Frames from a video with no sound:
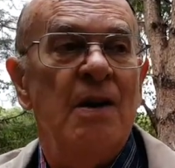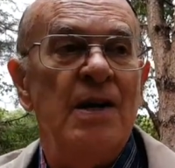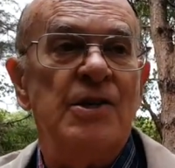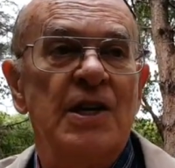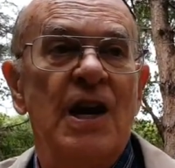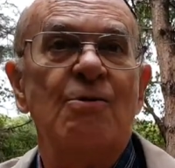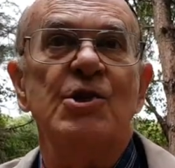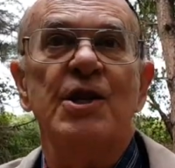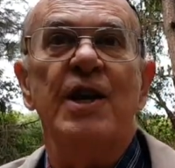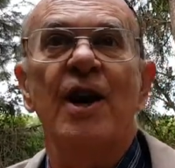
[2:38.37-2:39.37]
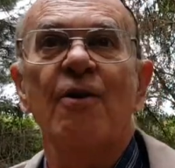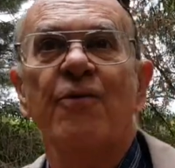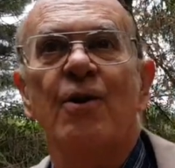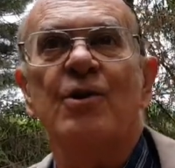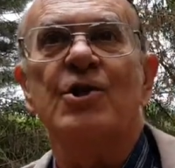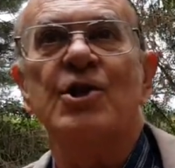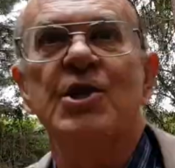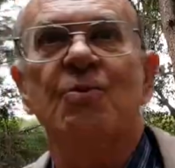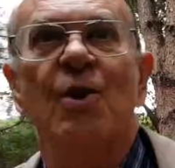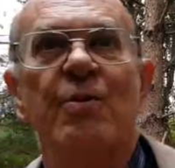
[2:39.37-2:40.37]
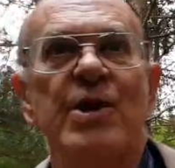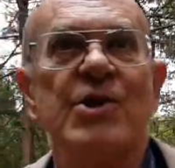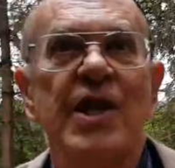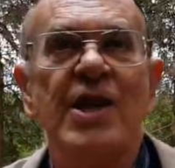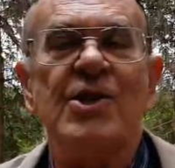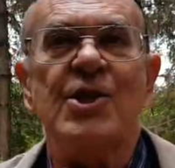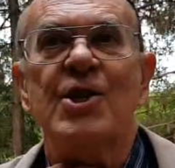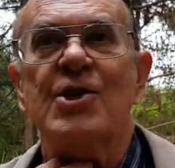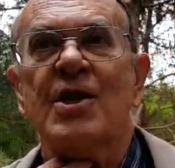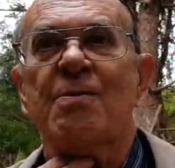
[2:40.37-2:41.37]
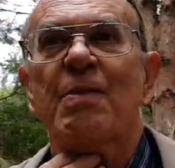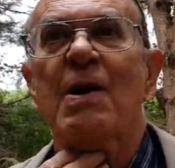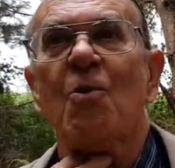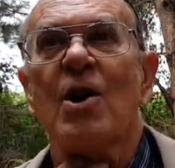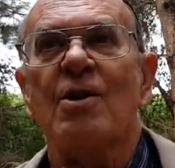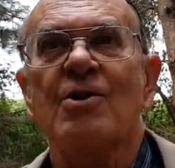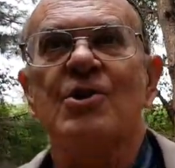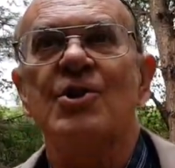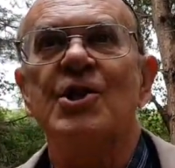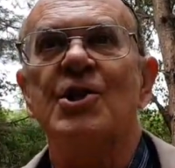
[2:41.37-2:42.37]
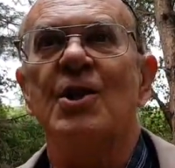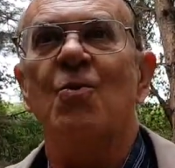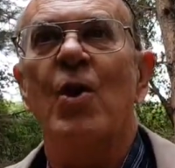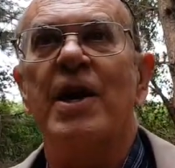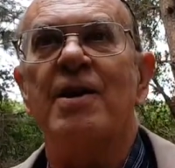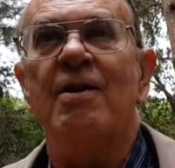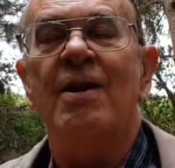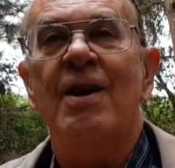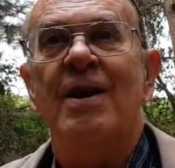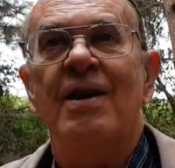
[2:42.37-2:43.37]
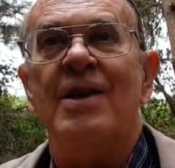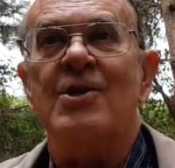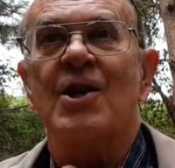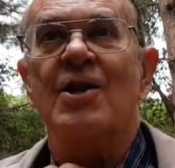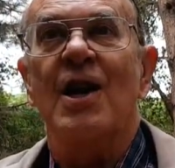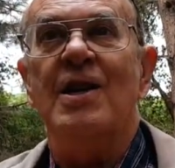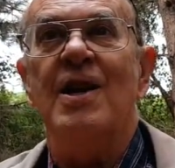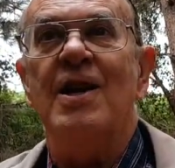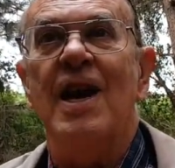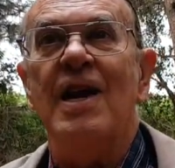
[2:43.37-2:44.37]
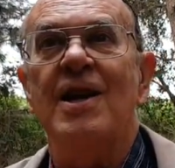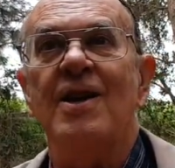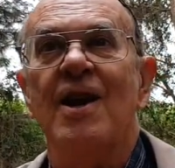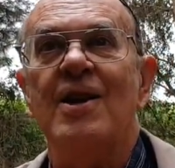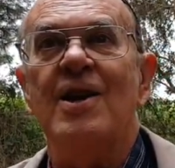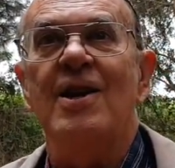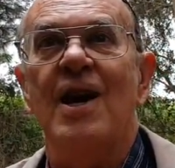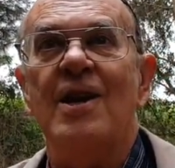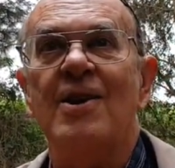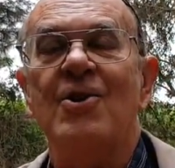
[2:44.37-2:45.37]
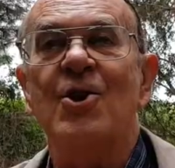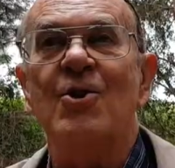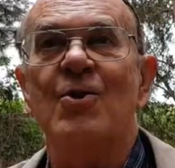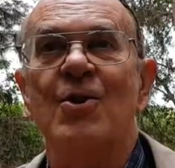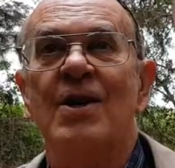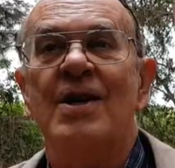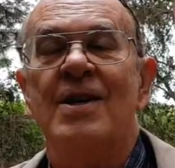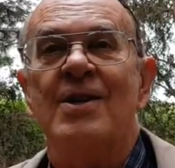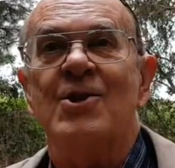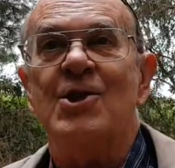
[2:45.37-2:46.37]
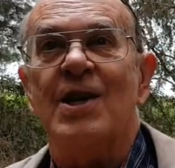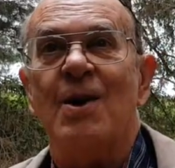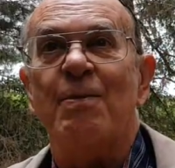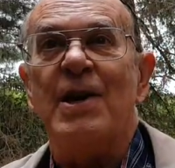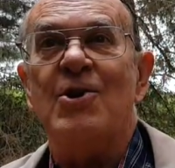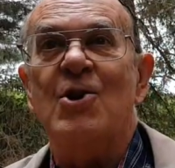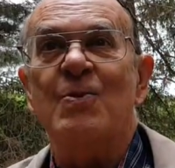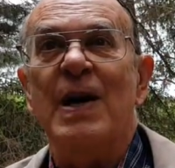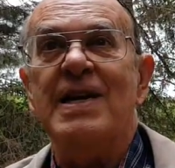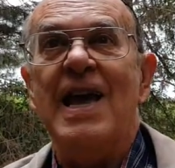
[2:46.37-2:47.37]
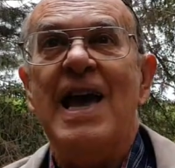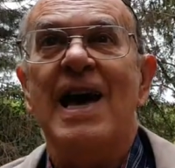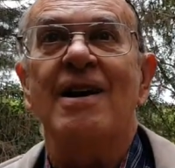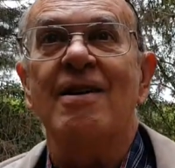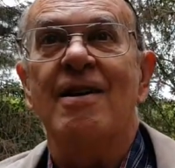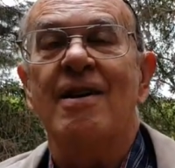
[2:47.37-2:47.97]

He said, I was in the Air Force. She said, where were you stationed? He said, at Bentwaters. And she said, when? He said, 1980 to 1982. She said, I'll bet you knew my dad.